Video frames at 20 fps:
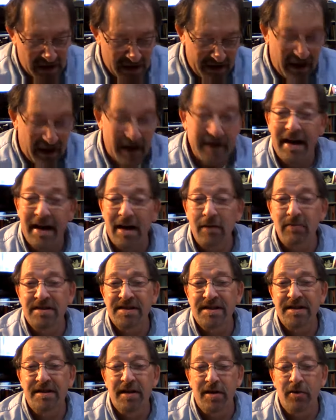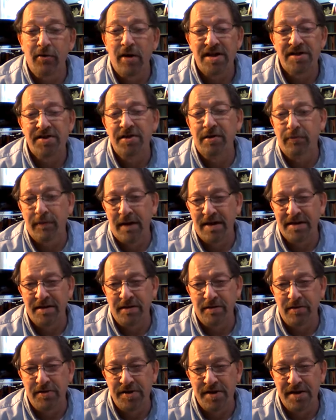And that was the congressional
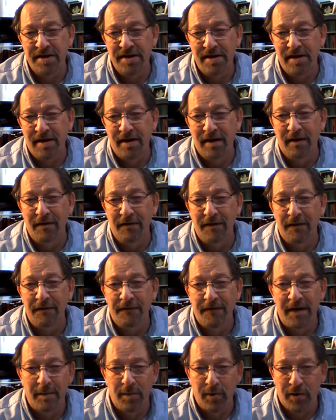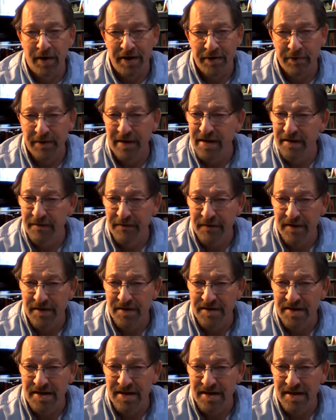resolution of February
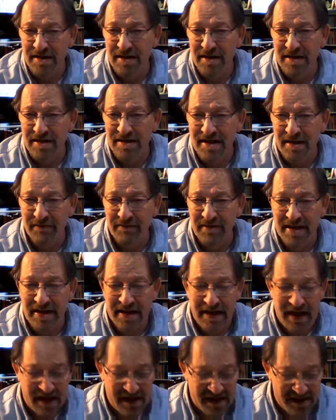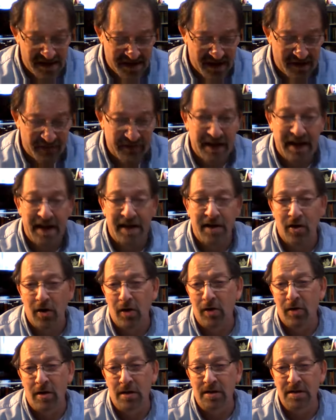21st, 1787, that
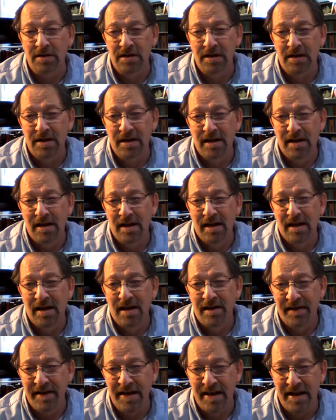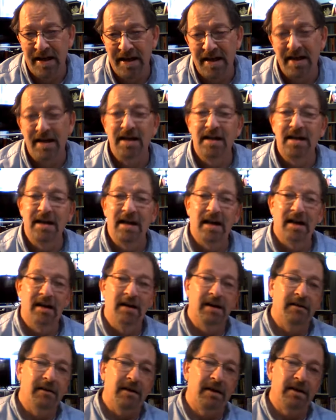called the
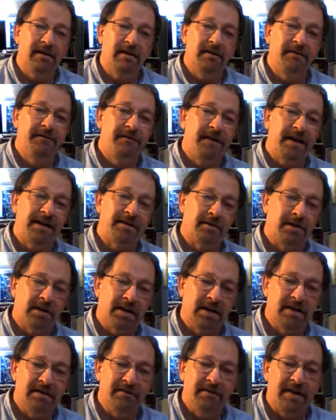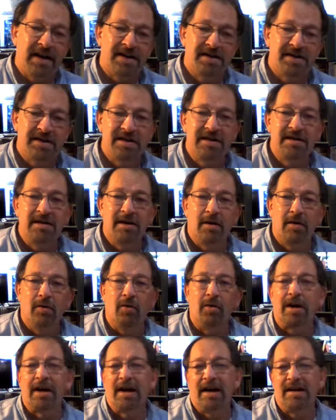Federal Convention
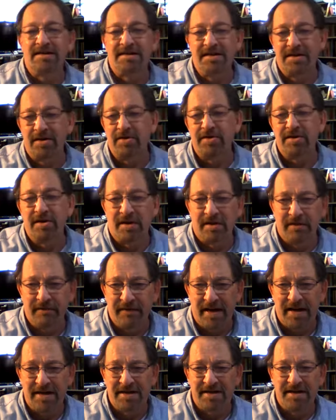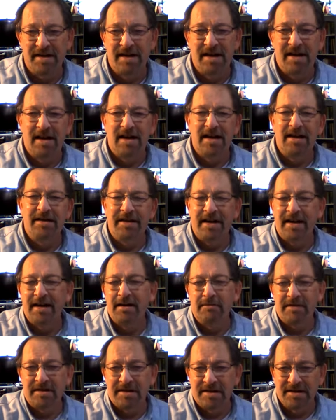or Constitutional Convention. Then it
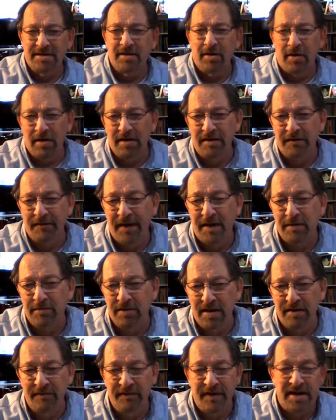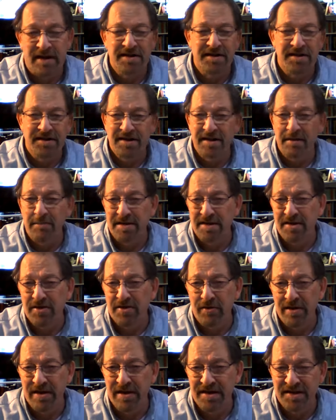was called the Federal Convention. Some
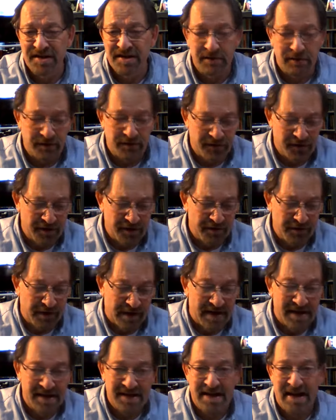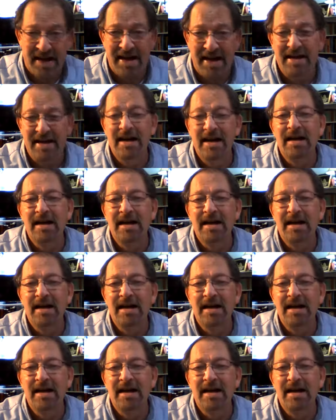historians still refer to it as that.